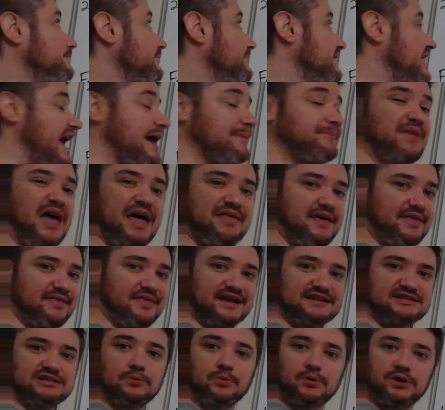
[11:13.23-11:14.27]
Yeah, and then
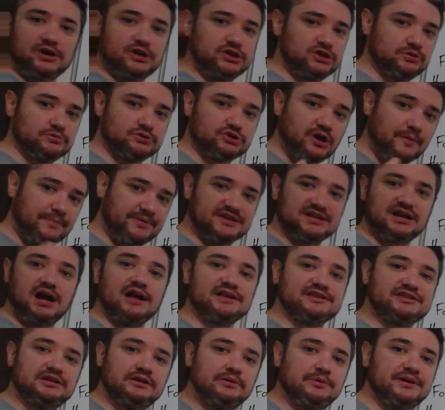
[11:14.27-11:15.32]
next thing we're going to do is jump into
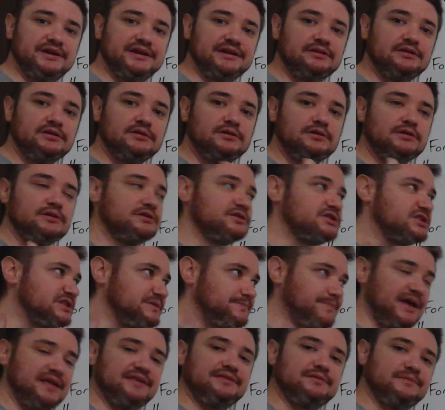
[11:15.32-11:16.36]
continuity,
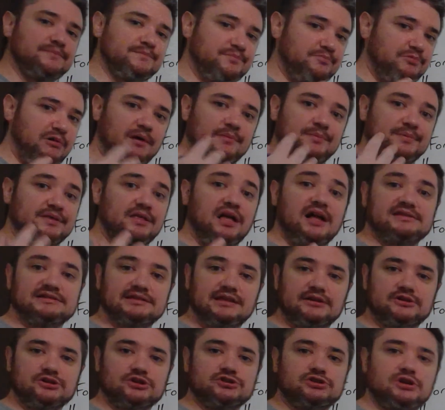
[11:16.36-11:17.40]
spend probably lots of
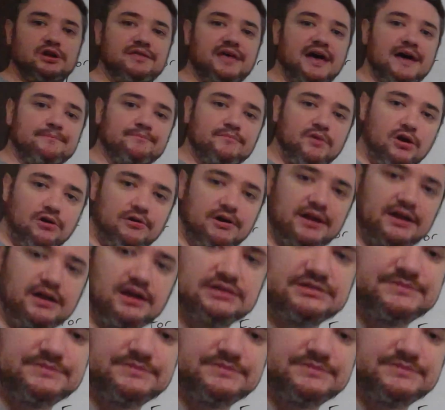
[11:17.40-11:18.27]
lectures on that. All right.